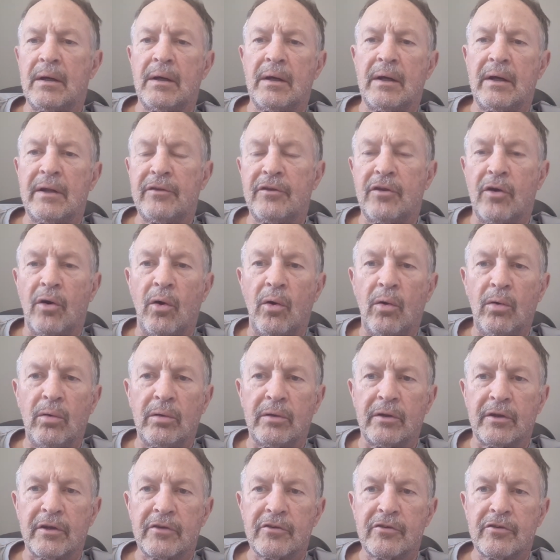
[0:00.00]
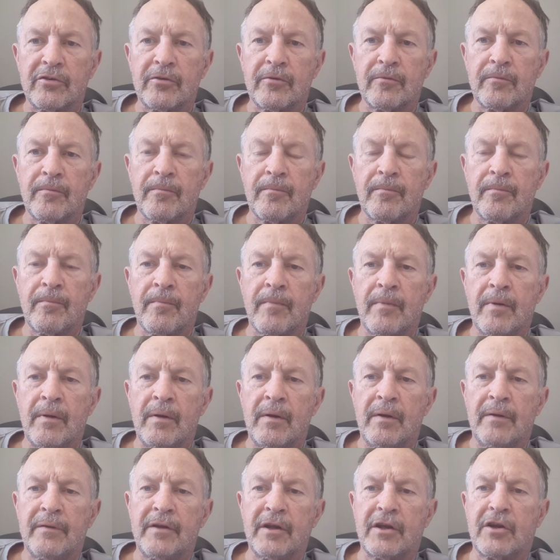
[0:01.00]
and the wholeness
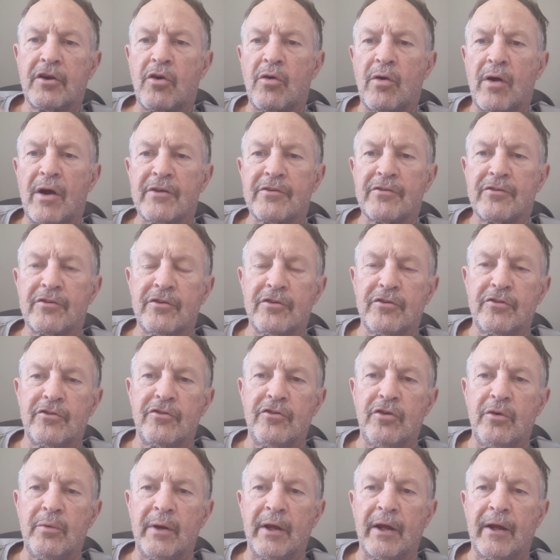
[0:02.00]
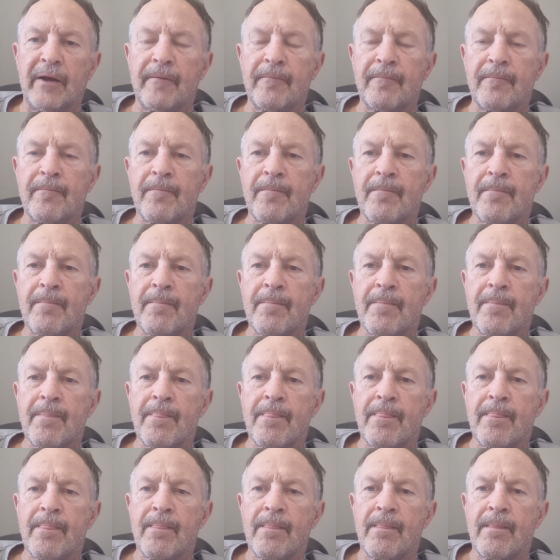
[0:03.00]
that Christ is doing?
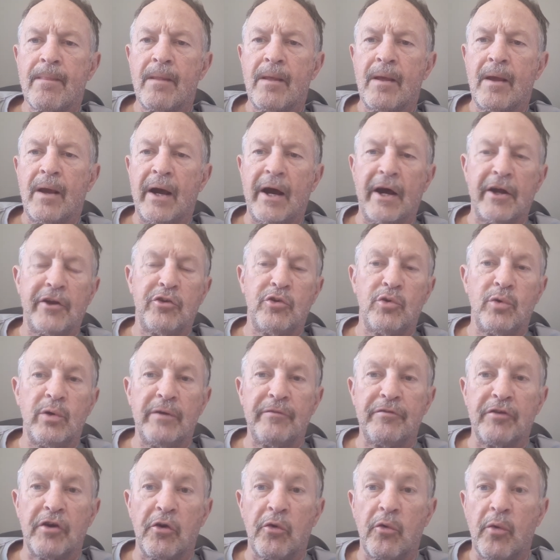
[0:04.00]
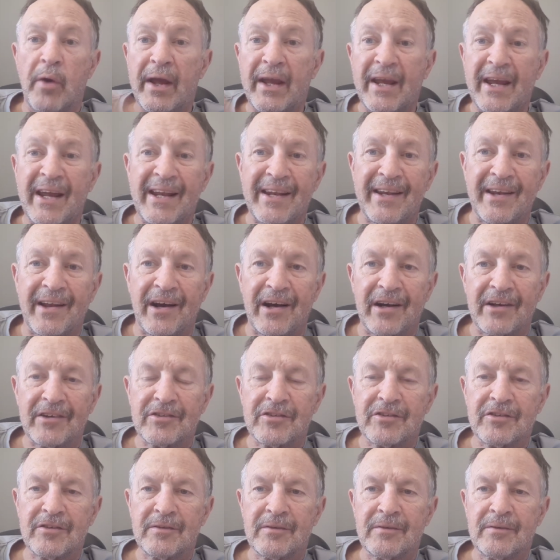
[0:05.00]
How do you even
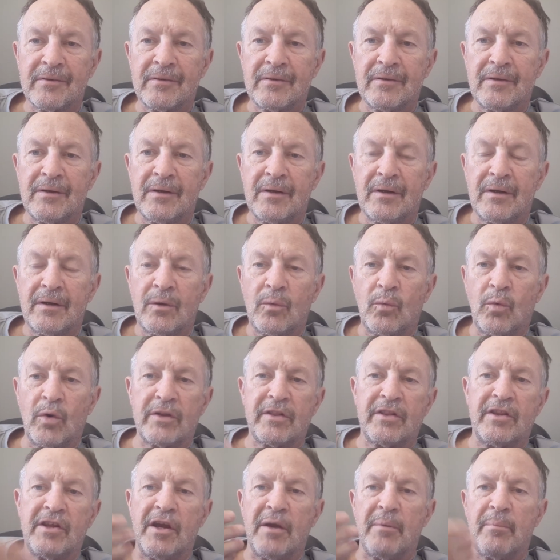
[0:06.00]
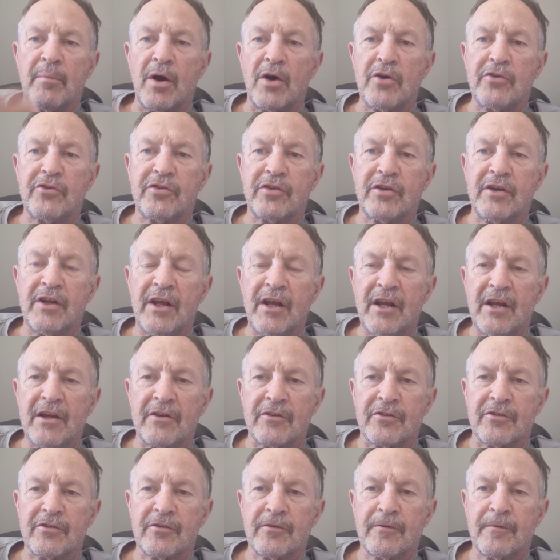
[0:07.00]
recognize what the emotion
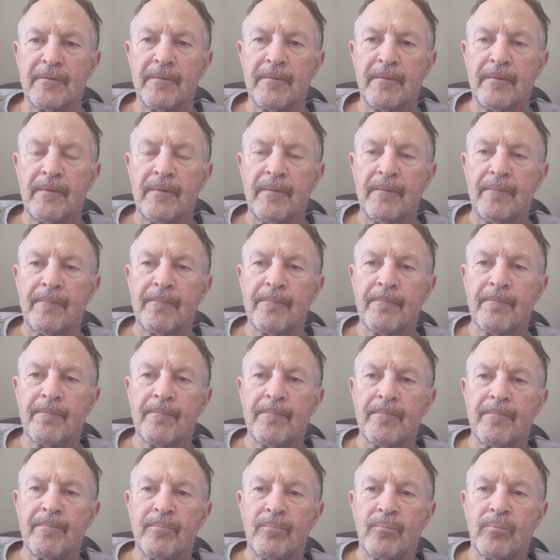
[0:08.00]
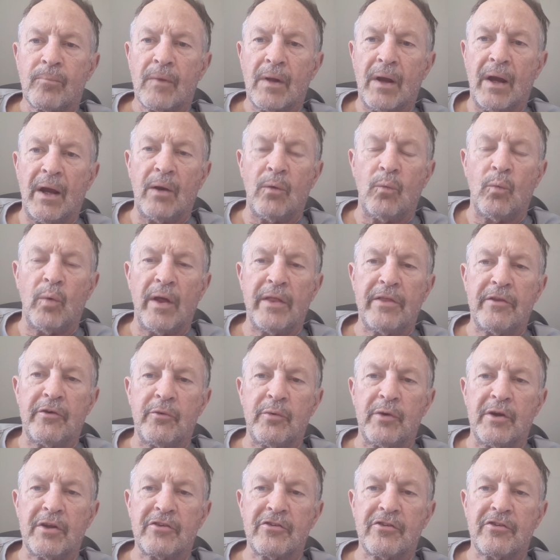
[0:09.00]
is and
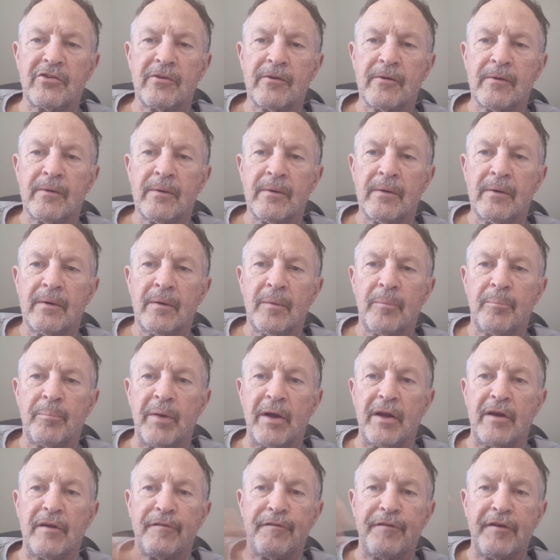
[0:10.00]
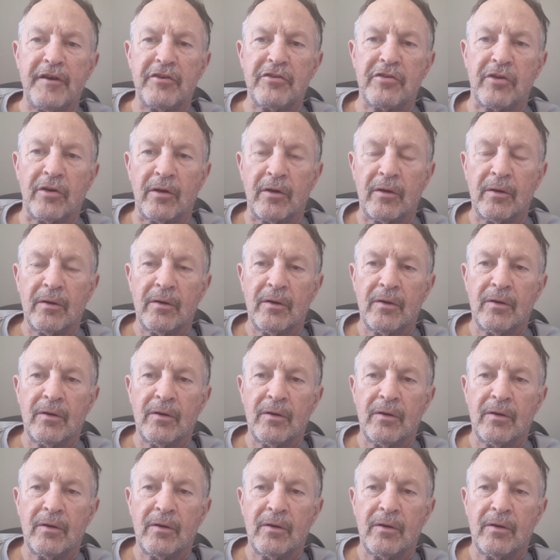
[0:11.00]
whether it's beneficial